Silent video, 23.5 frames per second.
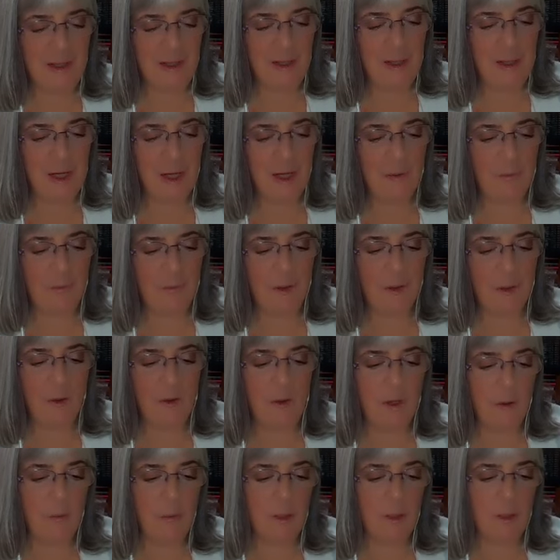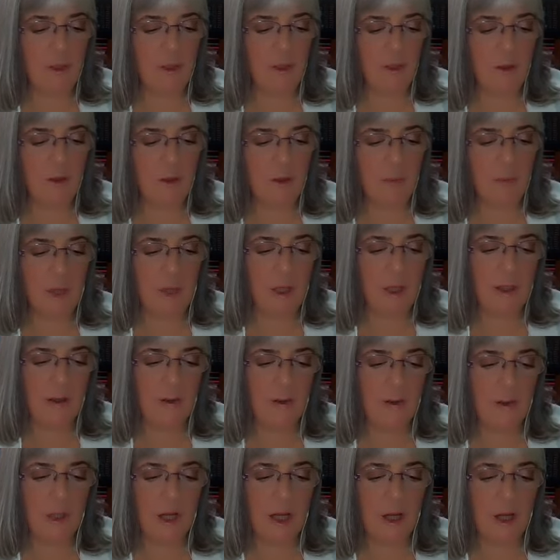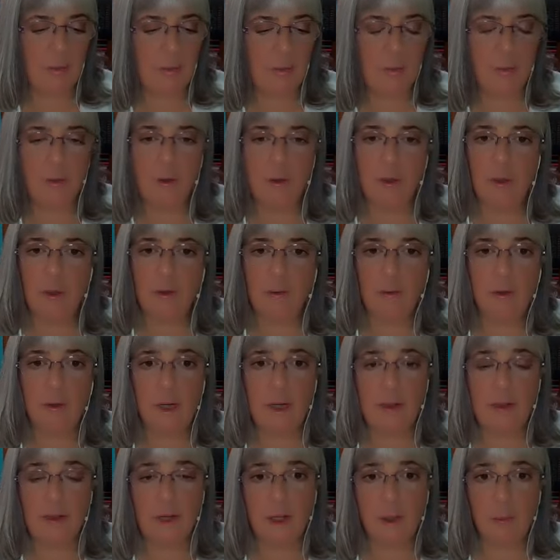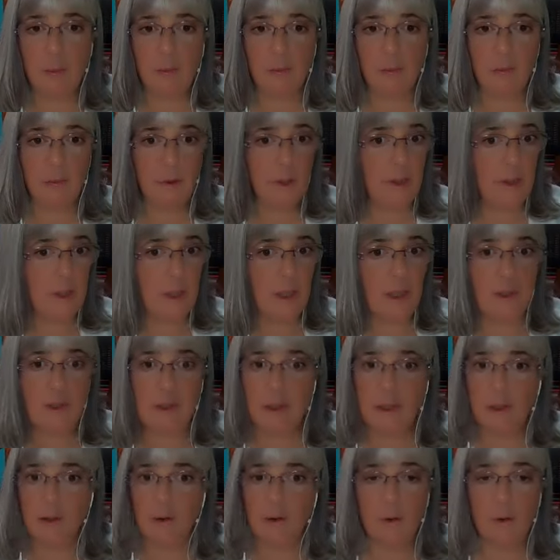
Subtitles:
They have incredibly sharp minds capable of great depth, very detail